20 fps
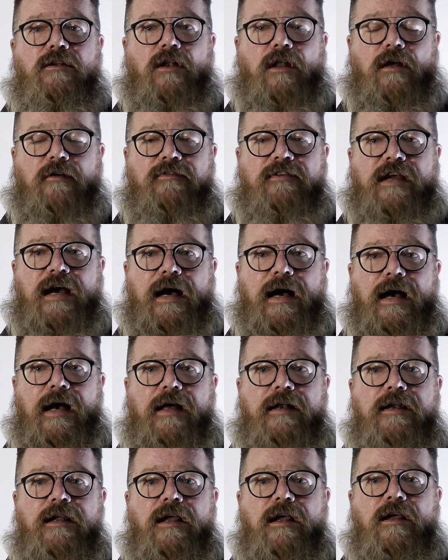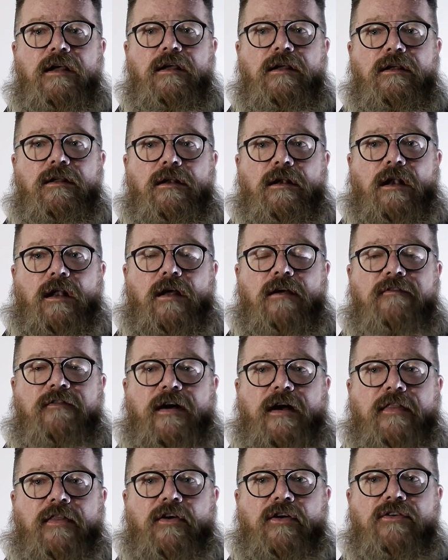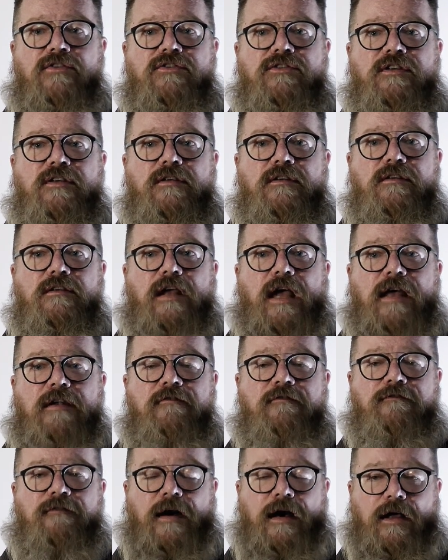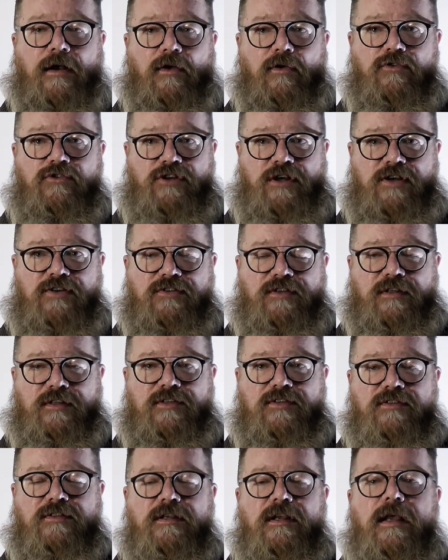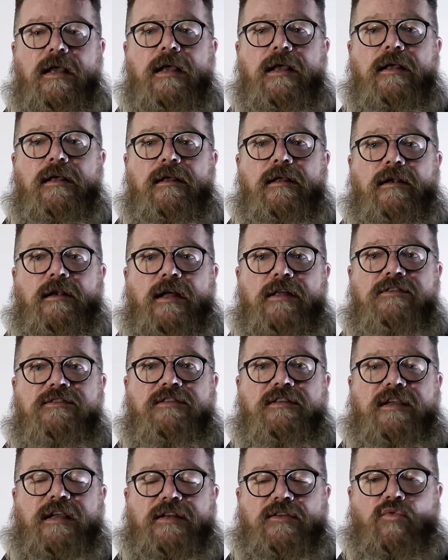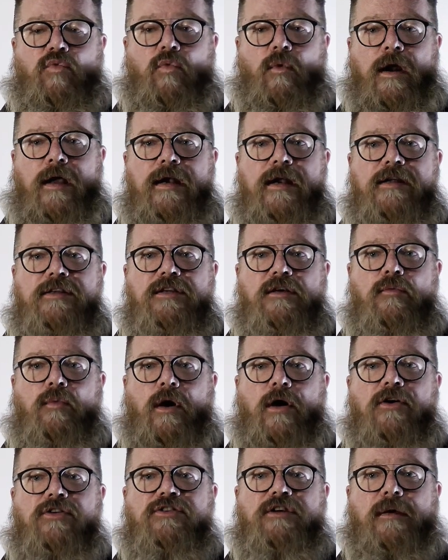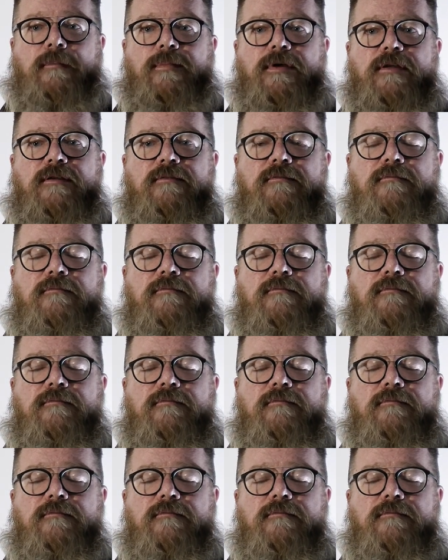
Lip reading: love God, love others, and follow Jesus. Let's get ready to worship.